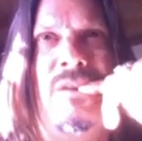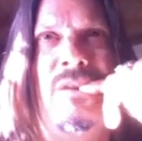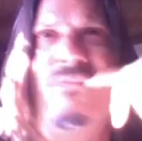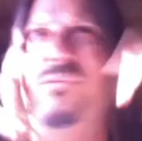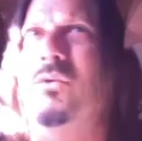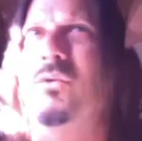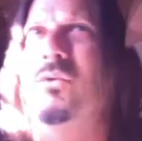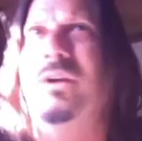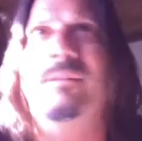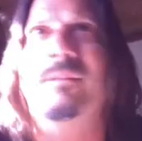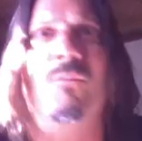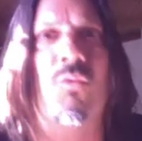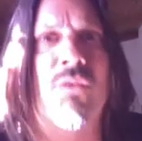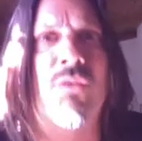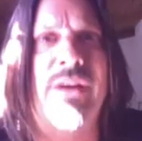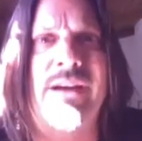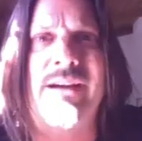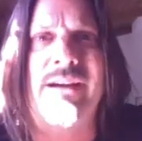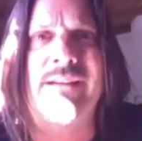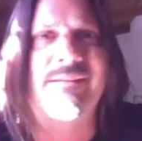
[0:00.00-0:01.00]
Euphoria
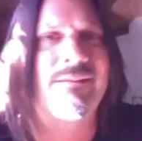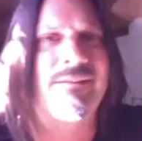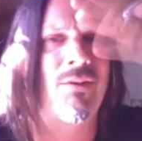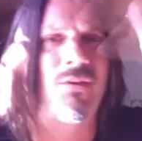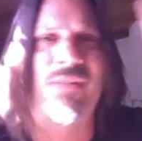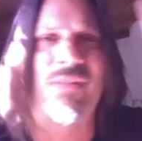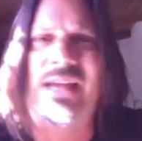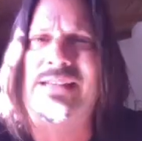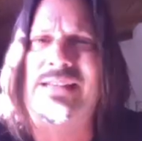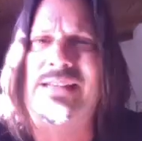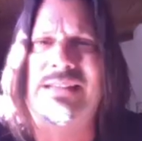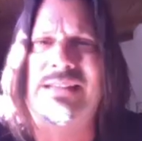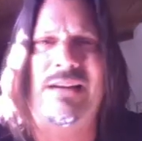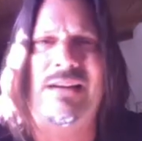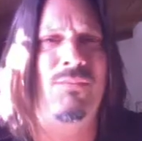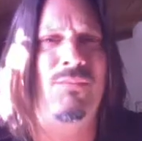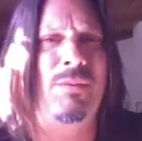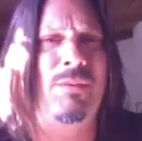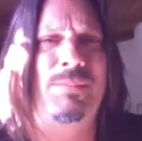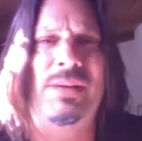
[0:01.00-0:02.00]
Morning and all that
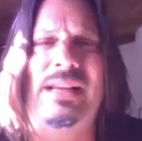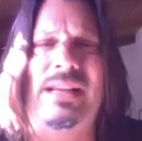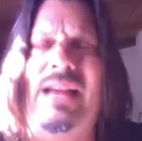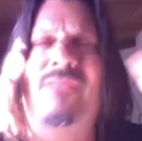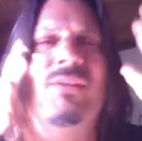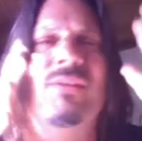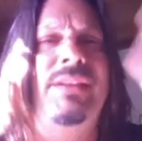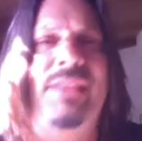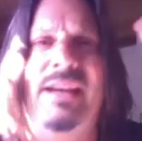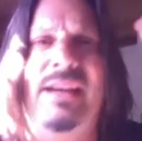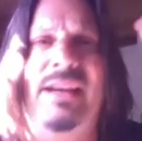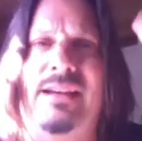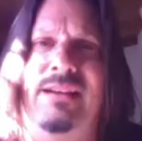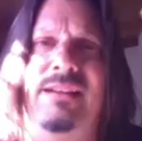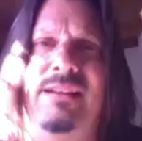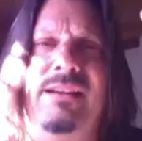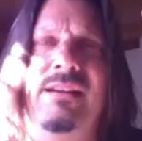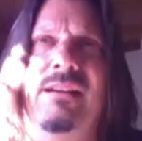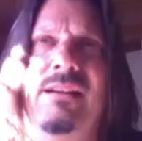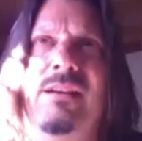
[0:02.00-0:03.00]
stuff. We played
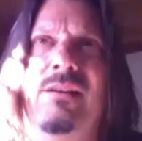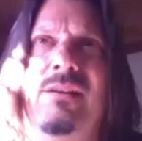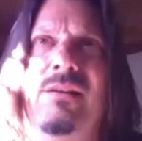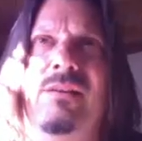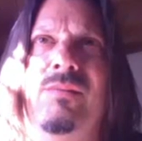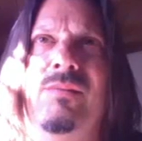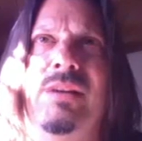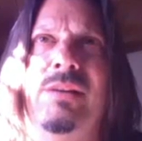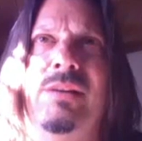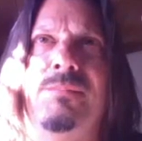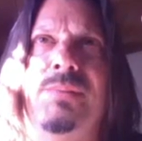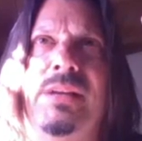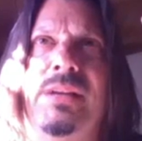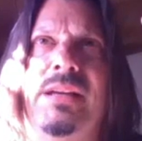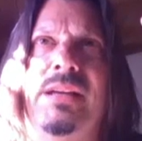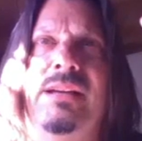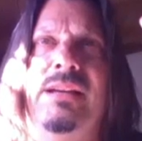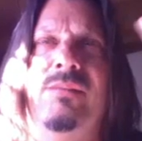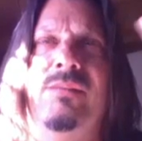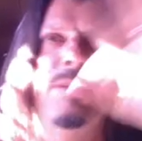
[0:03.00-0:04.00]
everything, and we could
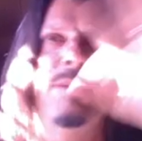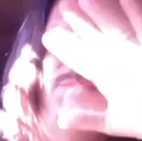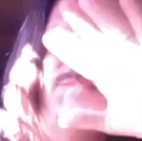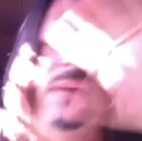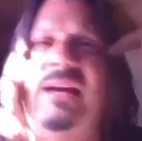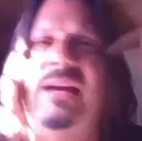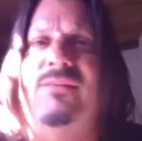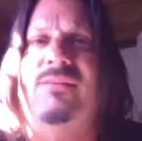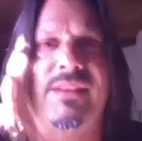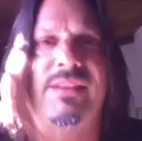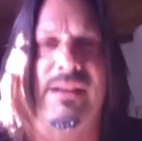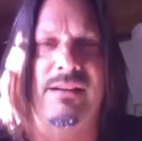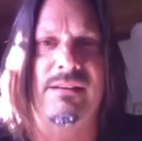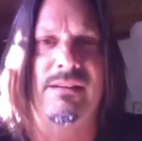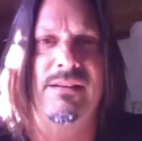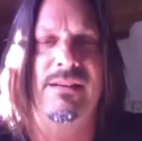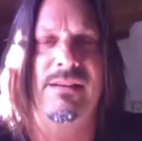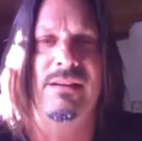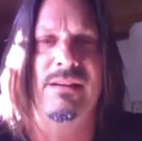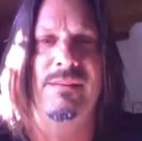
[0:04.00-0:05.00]
play everything.
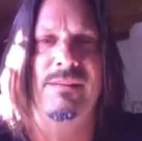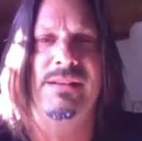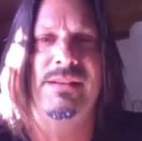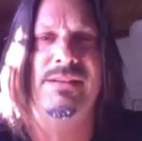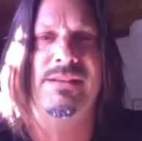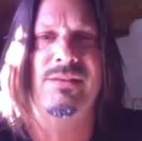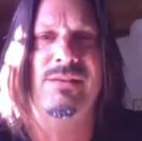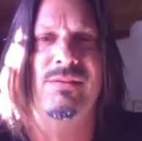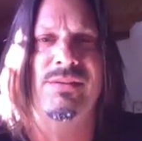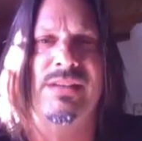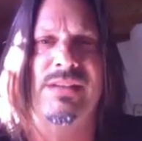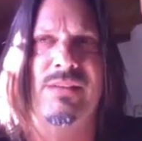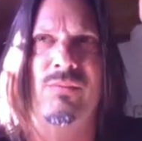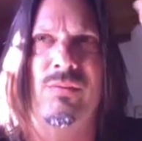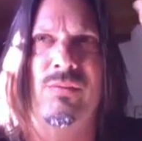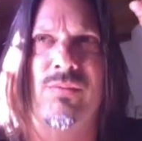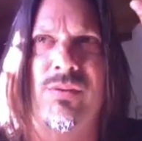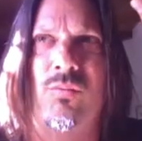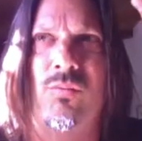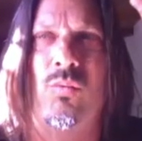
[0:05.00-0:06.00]
You know what I mean? So it was like
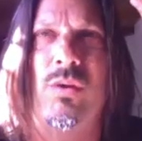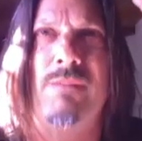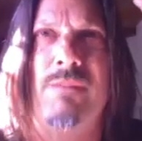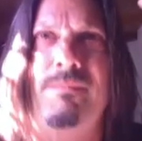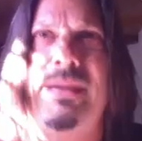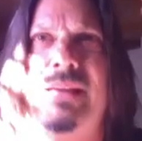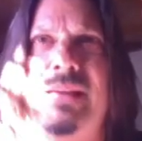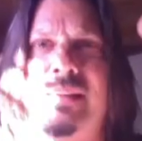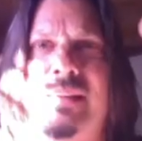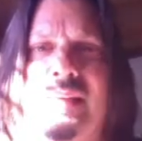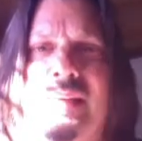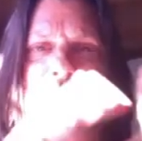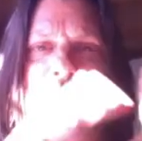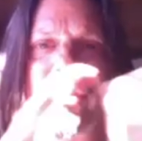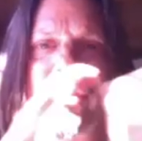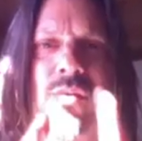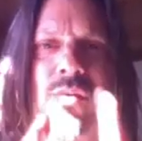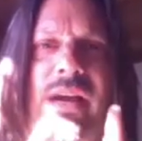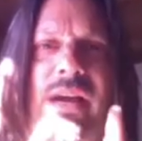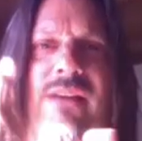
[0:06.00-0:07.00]
we were the one band that got
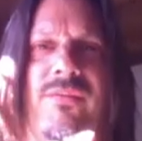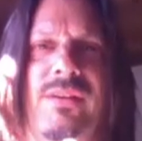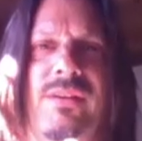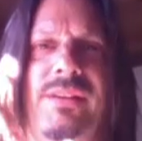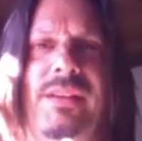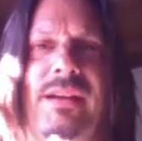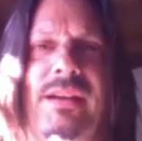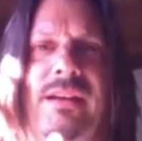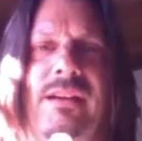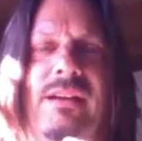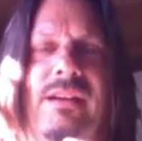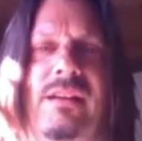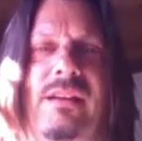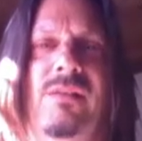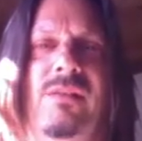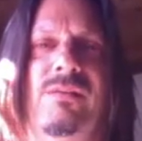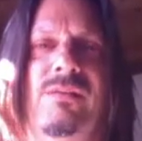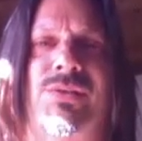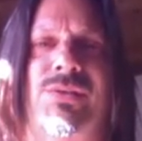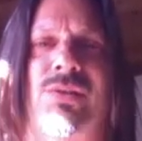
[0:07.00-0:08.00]
to do everything.
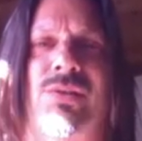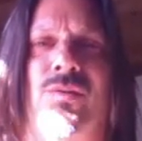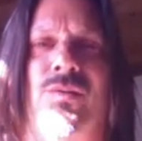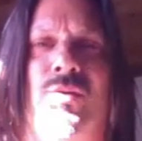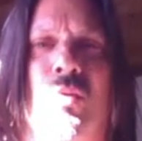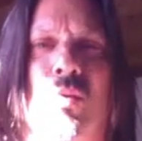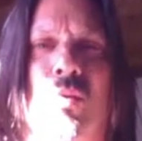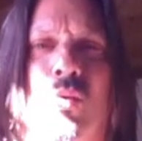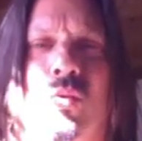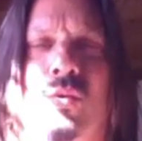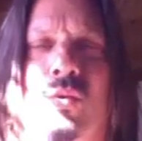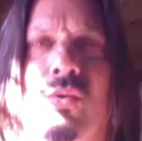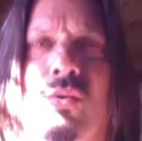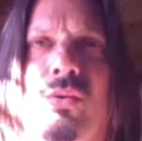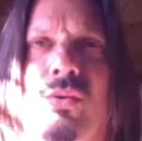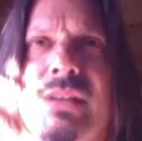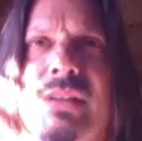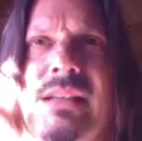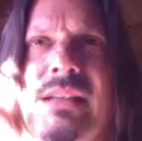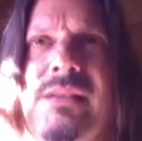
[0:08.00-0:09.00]
It was so
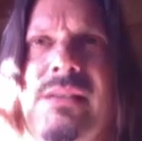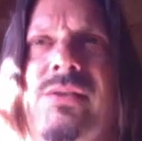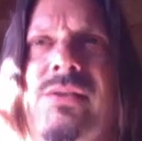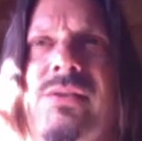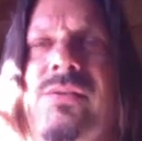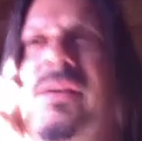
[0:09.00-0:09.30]
cool to get to